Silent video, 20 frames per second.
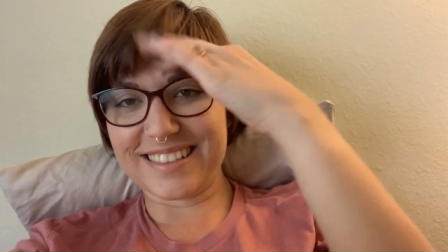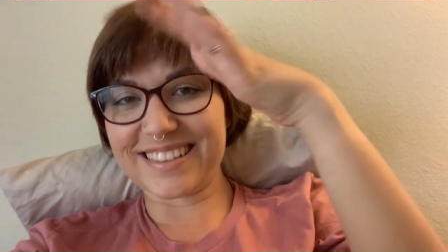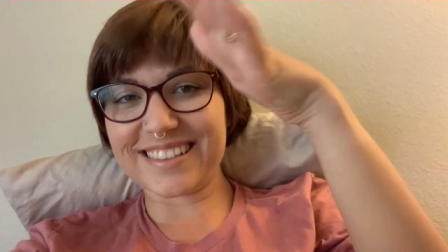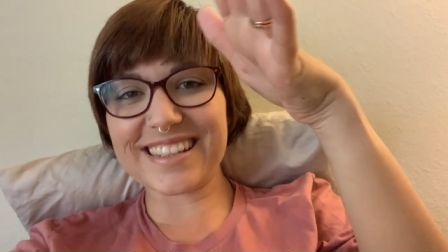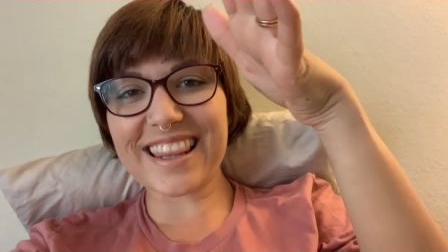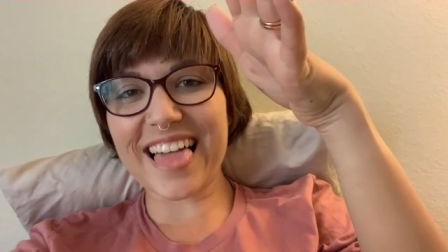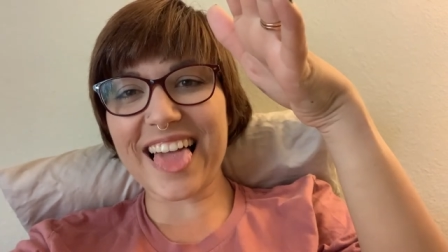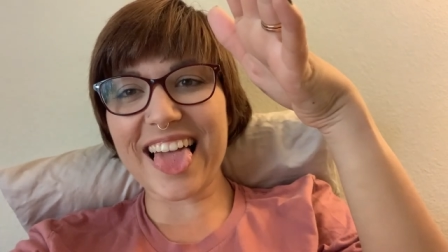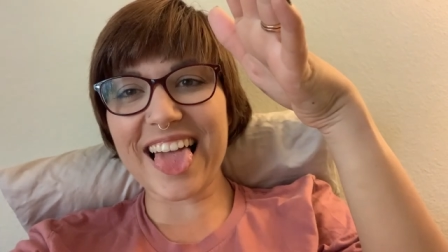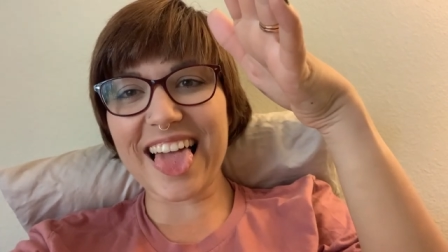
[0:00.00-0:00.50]

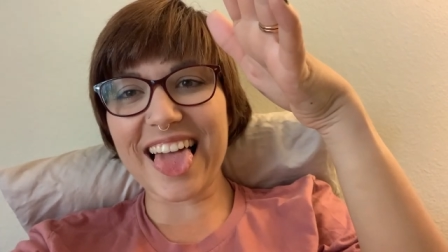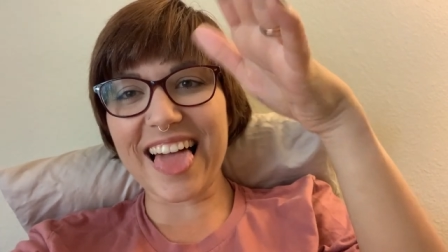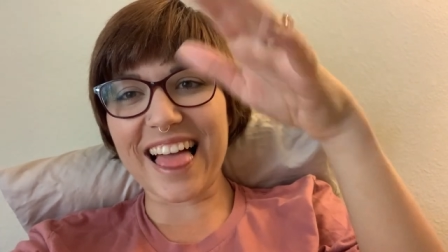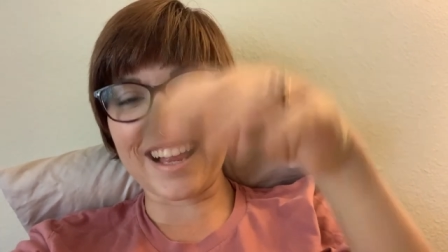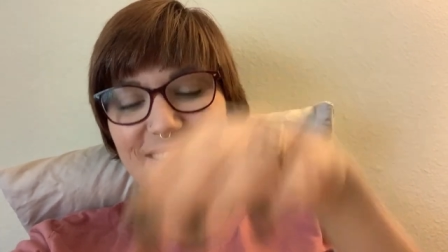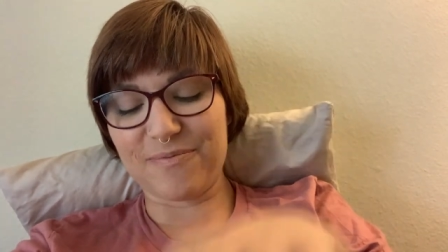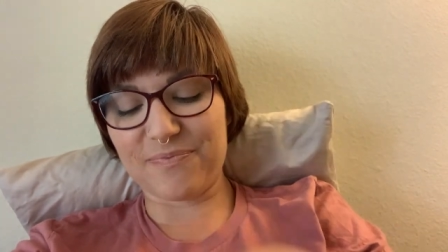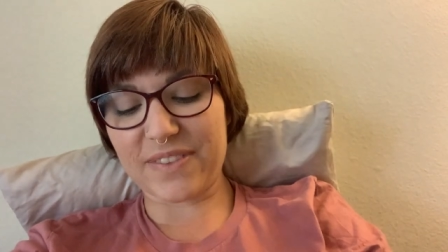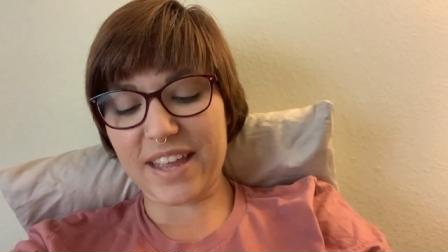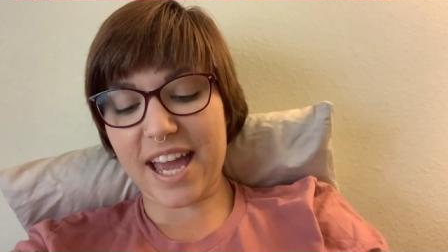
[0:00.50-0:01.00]
Wah!
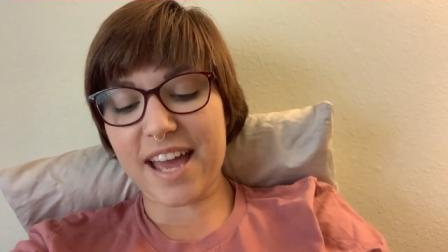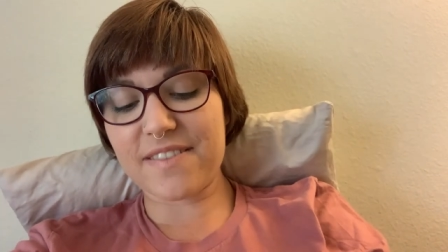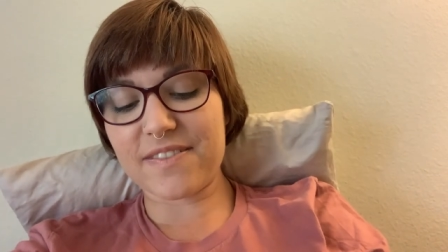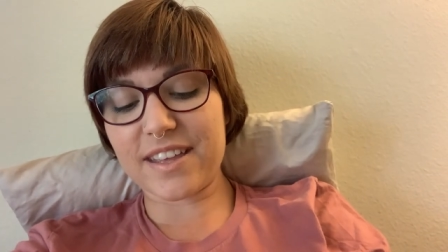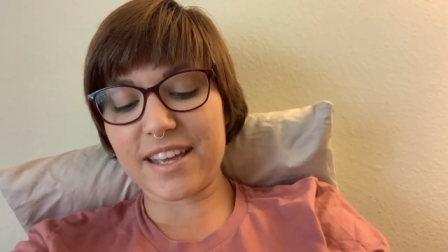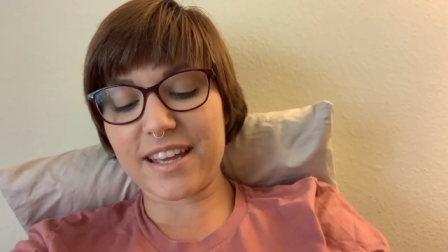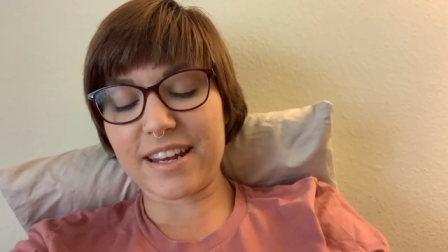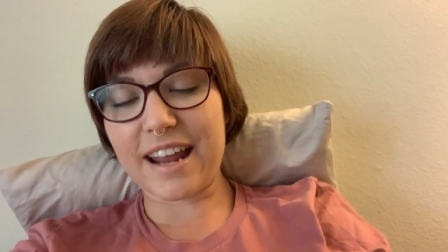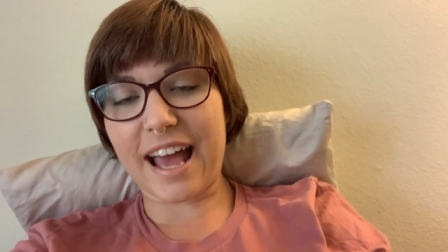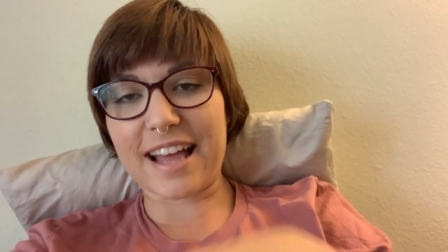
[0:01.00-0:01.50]
And
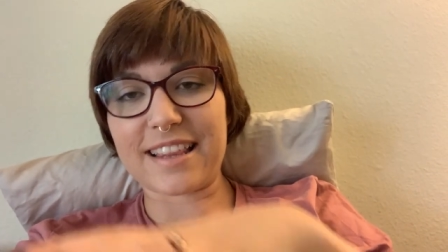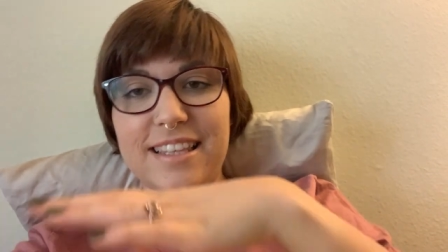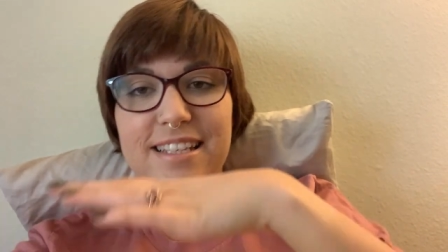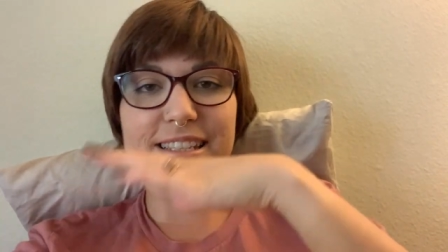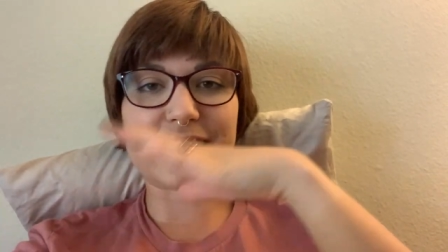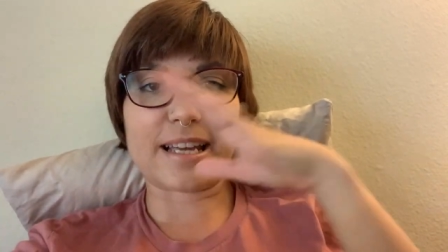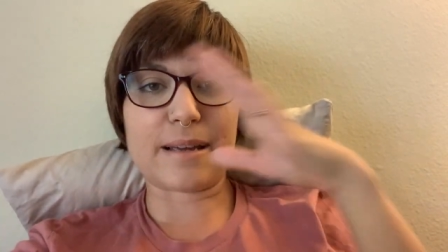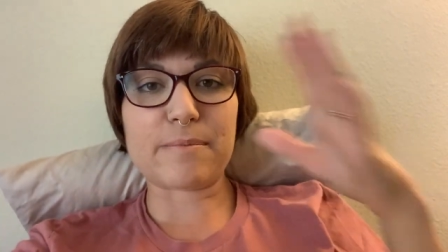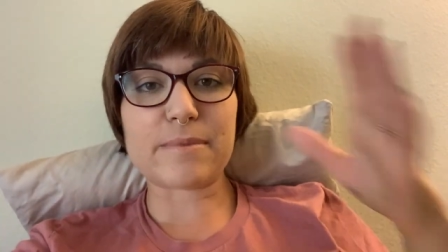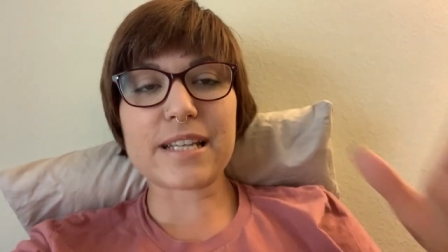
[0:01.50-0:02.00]
then at the
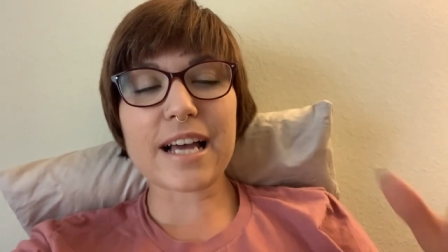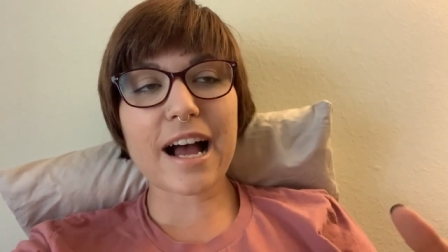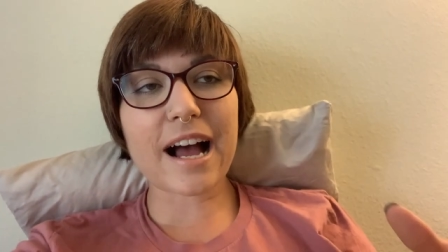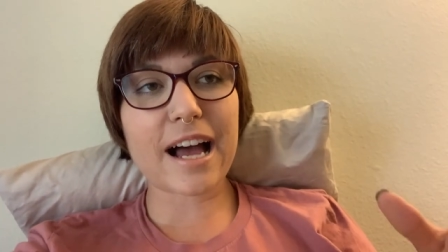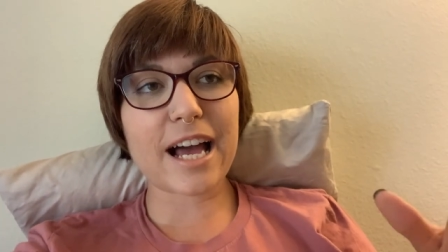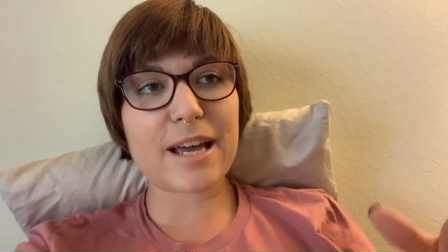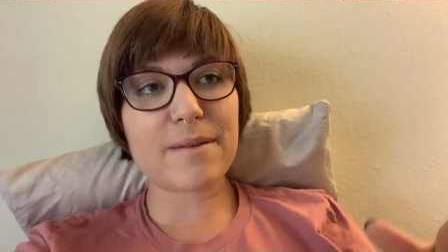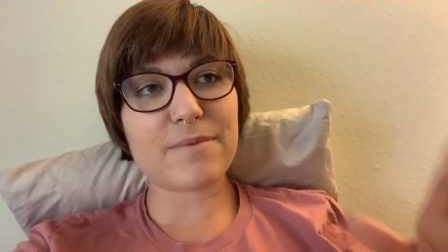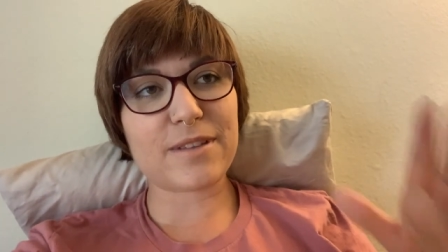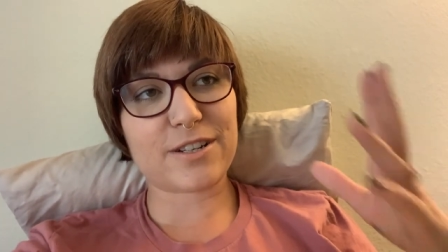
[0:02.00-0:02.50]
same
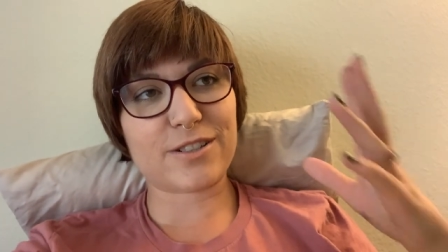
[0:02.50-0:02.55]
time,